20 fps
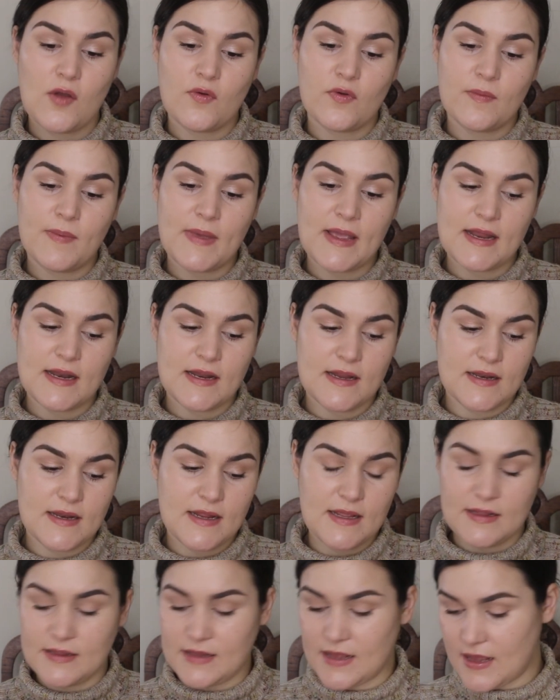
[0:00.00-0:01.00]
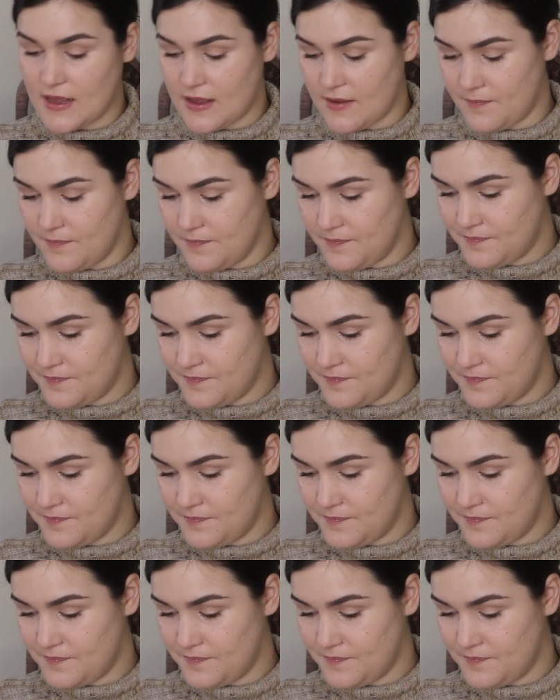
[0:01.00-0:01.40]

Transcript: A repeated in the hem.